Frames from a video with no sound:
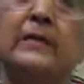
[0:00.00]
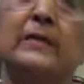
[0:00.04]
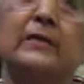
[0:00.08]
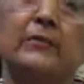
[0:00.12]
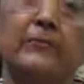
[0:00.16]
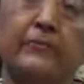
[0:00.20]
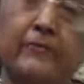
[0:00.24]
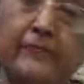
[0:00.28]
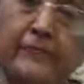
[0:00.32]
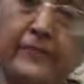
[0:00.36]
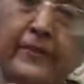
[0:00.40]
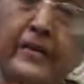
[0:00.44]

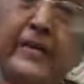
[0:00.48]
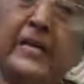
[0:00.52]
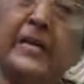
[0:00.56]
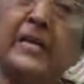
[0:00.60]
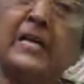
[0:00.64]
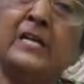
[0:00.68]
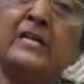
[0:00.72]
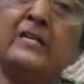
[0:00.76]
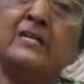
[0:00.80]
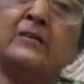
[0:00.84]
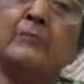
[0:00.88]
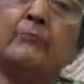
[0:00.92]

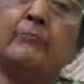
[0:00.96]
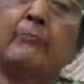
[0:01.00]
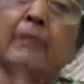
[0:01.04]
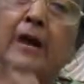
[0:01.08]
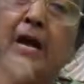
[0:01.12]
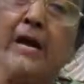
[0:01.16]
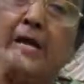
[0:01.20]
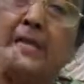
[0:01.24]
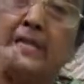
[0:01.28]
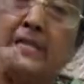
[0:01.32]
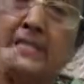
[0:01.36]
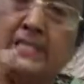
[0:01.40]
V
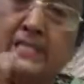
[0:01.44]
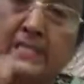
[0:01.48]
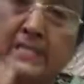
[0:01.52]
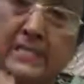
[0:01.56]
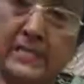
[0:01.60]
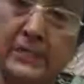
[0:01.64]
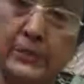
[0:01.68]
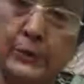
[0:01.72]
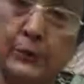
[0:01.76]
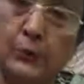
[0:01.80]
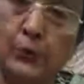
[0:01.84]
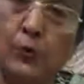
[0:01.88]
minus
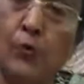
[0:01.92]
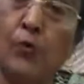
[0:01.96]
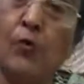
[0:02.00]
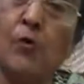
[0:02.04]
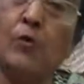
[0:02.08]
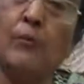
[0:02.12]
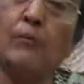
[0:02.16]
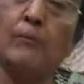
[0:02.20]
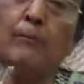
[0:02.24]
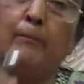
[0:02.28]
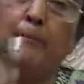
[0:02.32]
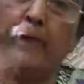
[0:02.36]
u
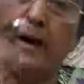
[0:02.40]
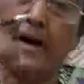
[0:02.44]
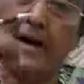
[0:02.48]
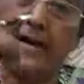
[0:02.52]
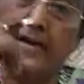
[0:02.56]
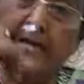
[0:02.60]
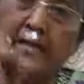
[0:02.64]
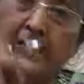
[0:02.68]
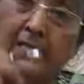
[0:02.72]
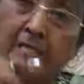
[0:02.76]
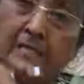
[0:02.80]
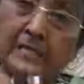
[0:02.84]

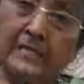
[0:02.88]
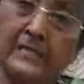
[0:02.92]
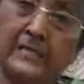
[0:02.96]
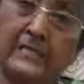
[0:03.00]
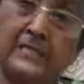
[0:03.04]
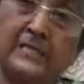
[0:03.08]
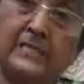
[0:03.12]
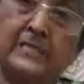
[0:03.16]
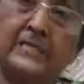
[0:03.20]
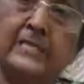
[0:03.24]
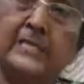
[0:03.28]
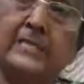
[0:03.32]
by
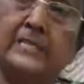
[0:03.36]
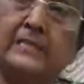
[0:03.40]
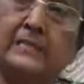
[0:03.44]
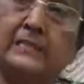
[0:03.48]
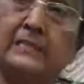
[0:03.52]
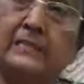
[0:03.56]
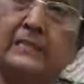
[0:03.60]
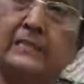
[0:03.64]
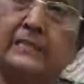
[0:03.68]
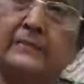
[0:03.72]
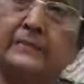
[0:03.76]
t.